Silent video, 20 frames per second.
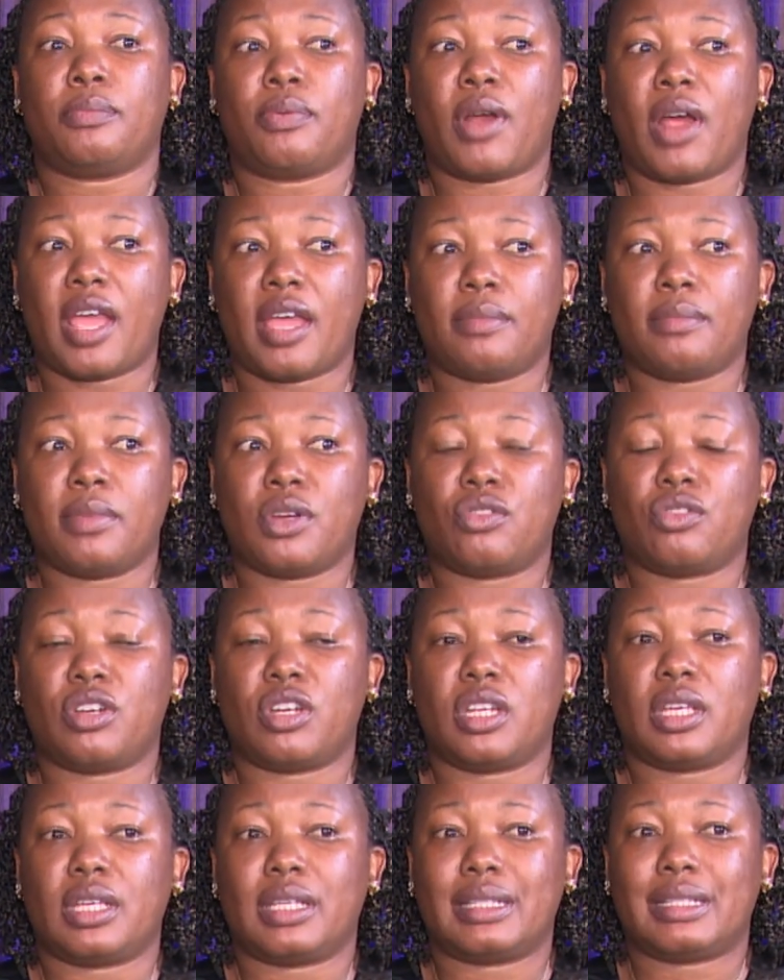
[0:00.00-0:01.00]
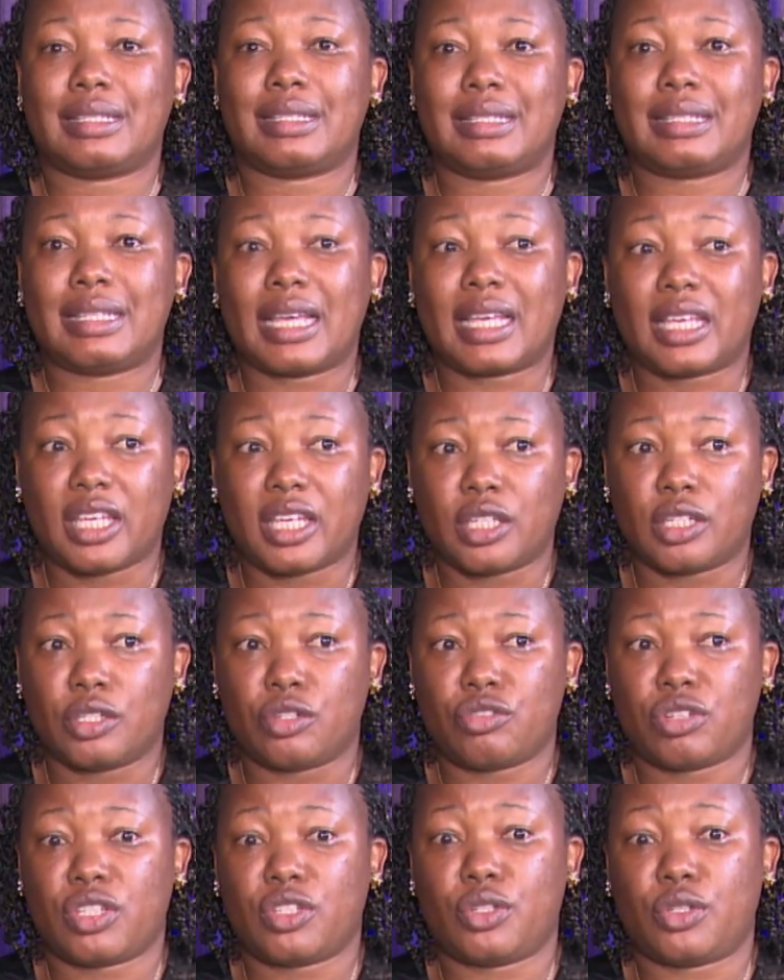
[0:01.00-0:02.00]
primary,
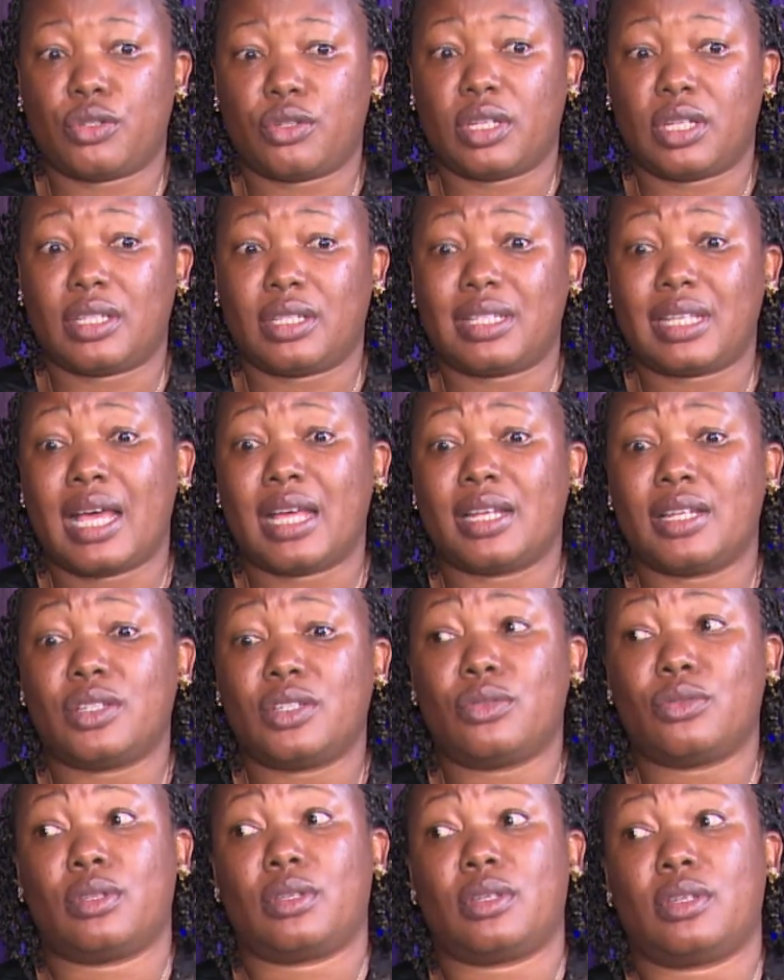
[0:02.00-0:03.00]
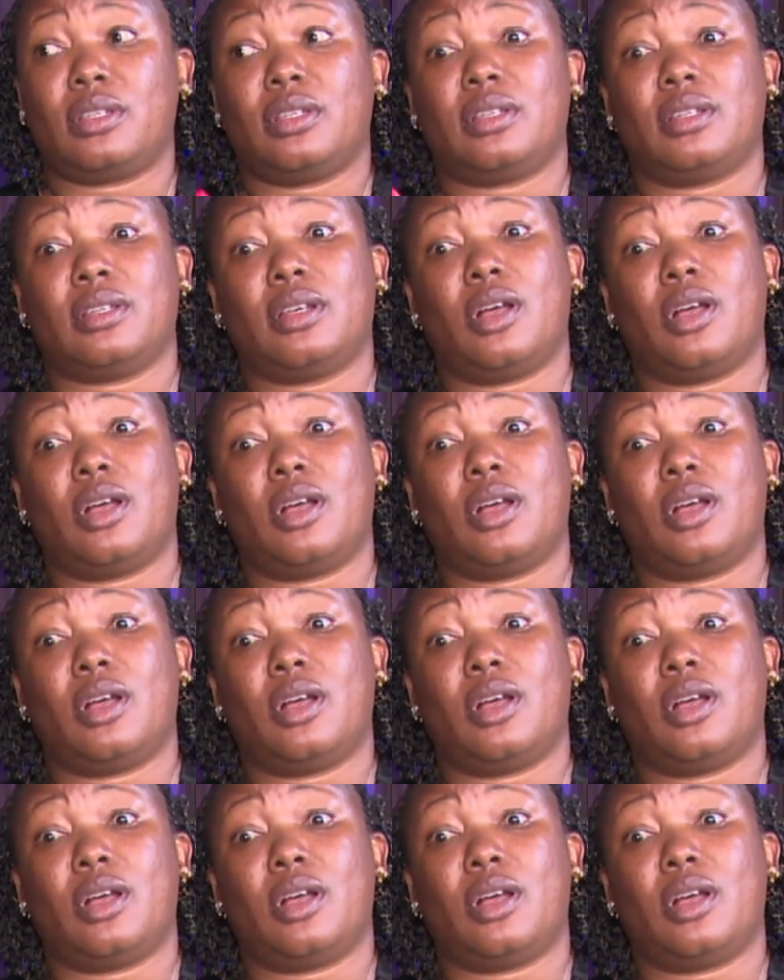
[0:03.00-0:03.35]
secondary students, and to the